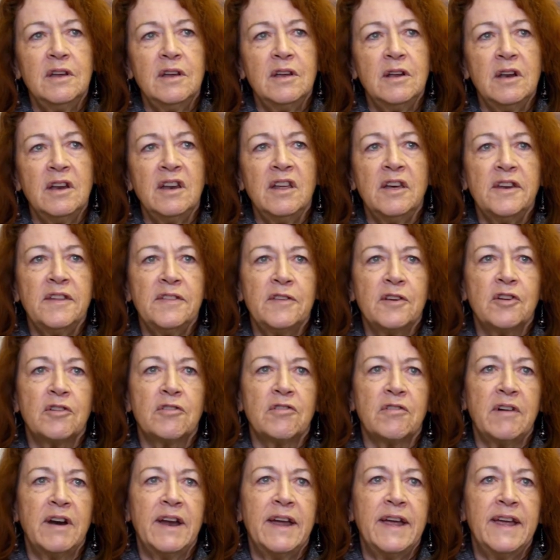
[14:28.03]
a lot of the
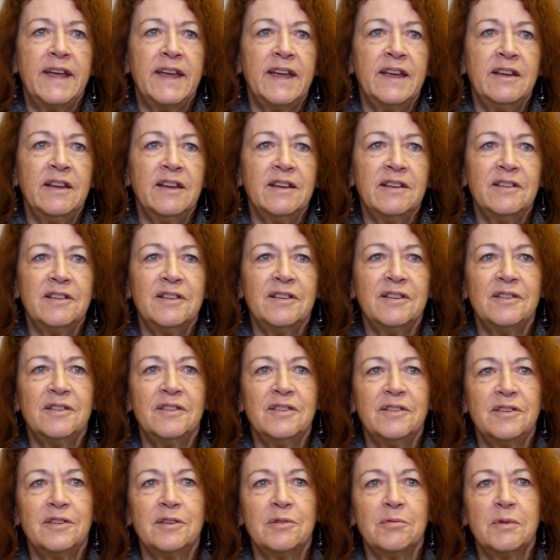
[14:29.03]
grey
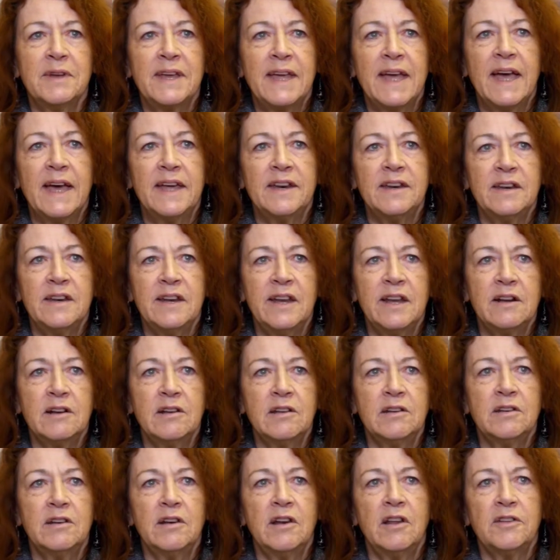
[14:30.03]
that we had in
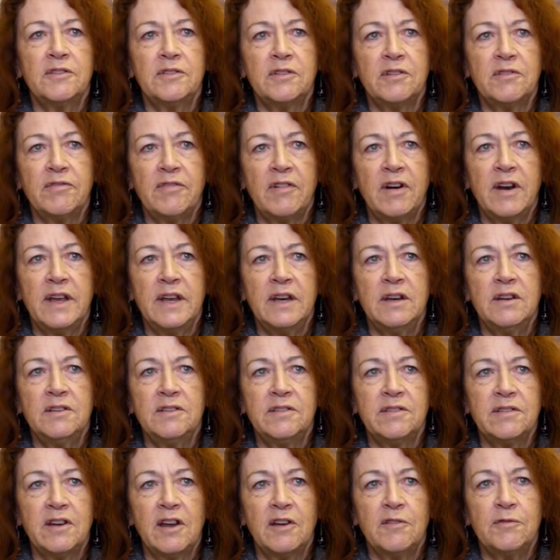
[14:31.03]
England, lots of rain and
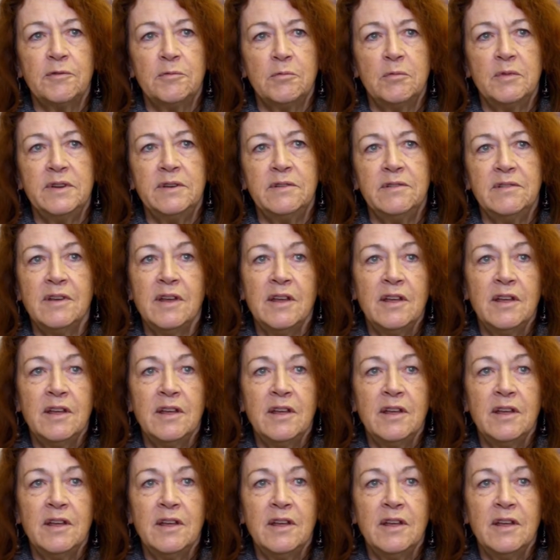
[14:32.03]
stuff, and we